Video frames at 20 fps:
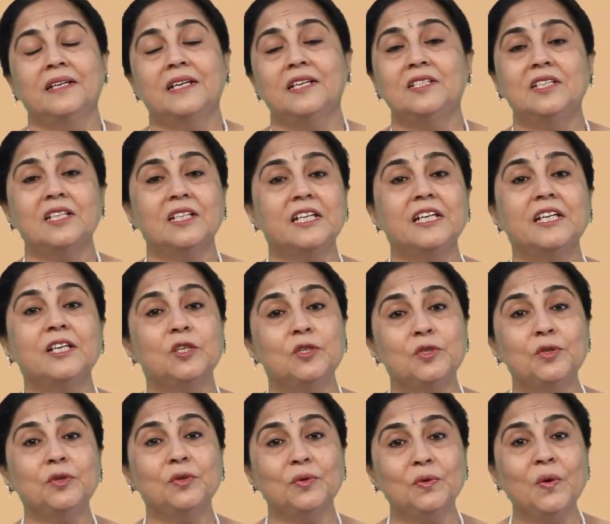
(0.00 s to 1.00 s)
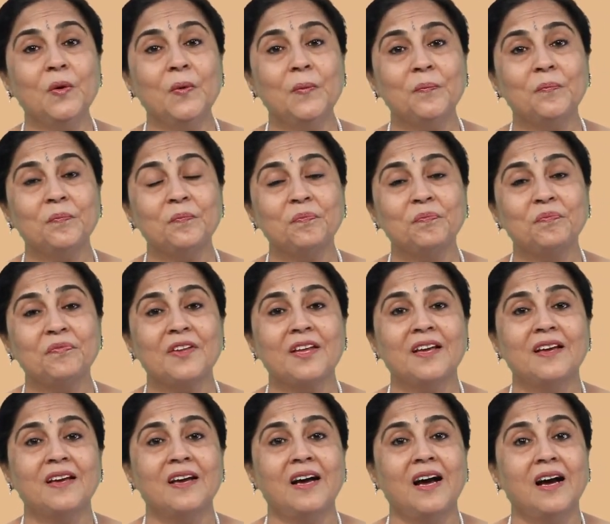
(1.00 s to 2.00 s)
Is it clear to you?
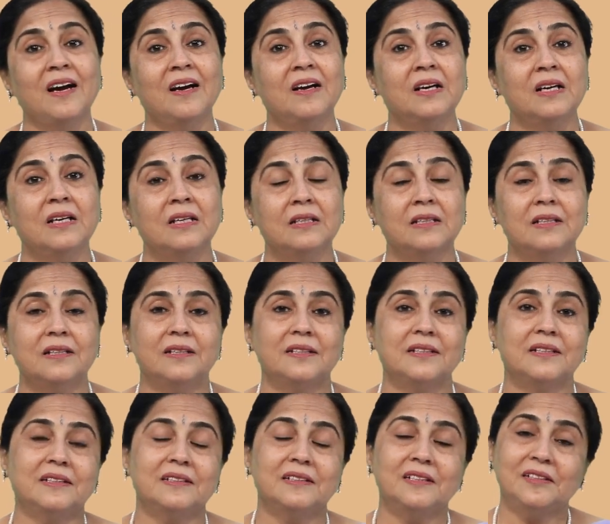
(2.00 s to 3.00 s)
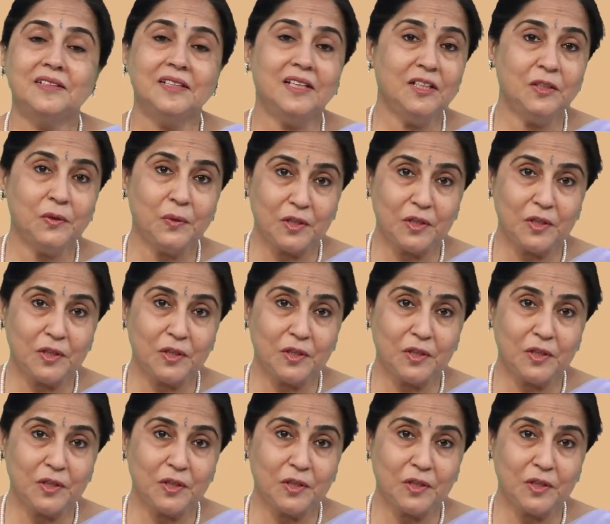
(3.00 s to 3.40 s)
The third